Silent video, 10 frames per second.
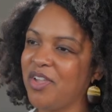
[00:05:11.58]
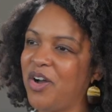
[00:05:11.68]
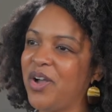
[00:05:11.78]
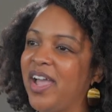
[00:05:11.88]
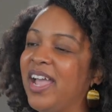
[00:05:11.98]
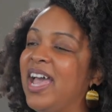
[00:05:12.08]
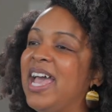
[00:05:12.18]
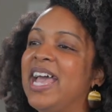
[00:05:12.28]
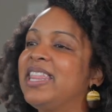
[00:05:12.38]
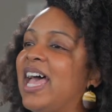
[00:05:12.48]
Okay,
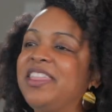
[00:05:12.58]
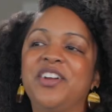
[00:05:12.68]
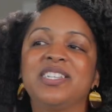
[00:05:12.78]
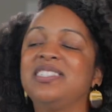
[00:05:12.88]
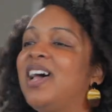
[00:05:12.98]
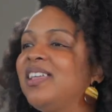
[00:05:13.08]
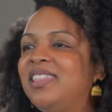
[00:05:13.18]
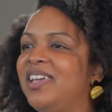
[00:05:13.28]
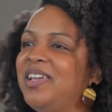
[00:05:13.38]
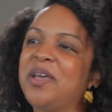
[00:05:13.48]
and that there's
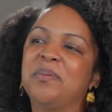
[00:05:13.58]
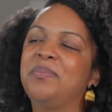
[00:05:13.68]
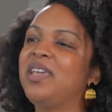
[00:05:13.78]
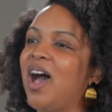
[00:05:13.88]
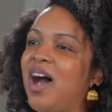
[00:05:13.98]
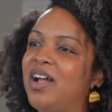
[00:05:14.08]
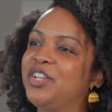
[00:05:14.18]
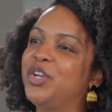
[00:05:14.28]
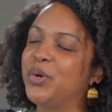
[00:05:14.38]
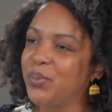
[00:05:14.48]
nothing
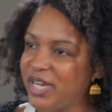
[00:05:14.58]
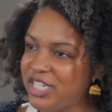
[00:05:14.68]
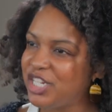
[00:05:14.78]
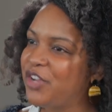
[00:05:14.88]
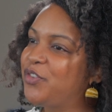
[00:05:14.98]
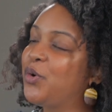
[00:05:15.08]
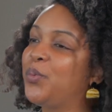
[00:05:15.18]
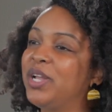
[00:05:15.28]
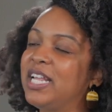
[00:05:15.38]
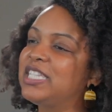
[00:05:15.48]
beyond your reach. And if you're
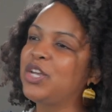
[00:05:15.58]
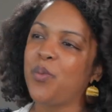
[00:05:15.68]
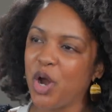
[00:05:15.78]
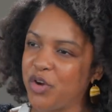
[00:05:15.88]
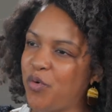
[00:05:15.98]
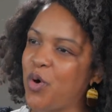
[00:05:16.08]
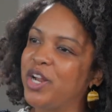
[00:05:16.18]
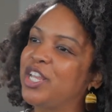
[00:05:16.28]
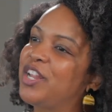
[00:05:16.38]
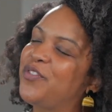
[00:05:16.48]
willing to work for
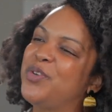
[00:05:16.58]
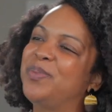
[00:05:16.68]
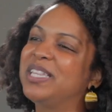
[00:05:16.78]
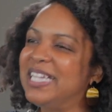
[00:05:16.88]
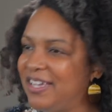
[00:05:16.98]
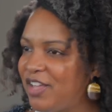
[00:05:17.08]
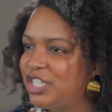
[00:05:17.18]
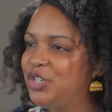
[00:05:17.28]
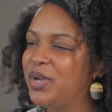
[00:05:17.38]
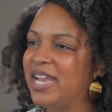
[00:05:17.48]
it, and if you believe
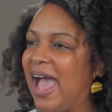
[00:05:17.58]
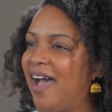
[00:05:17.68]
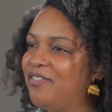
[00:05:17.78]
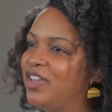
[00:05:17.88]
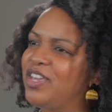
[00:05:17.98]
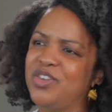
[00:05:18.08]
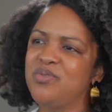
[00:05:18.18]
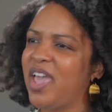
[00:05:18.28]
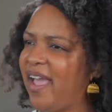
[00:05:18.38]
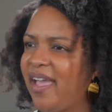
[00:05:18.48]
that you can have it,
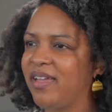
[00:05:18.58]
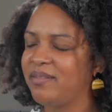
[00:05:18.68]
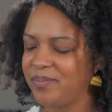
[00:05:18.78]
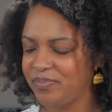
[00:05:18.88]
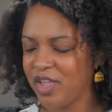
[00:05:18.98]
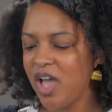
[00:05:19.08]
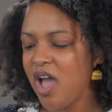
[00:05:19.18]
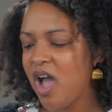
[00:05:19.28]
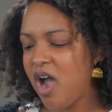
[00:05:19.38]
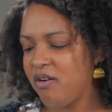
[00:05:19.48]
you can.
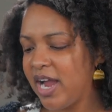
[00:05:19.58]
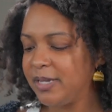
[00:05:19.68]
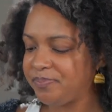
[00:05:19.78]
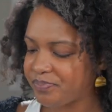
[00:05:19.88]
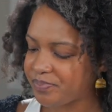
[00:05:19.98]
All right.